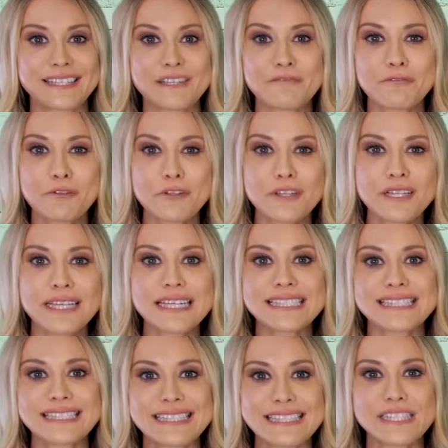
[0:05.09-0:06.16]
Evil
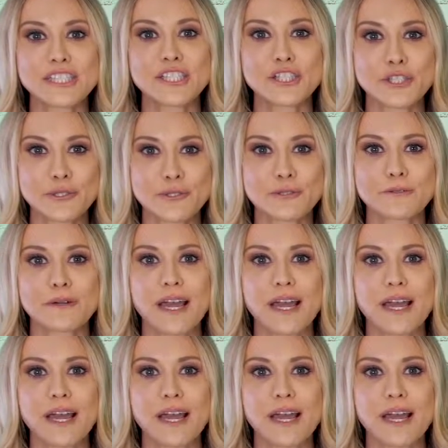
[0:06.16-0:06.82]
Season 2,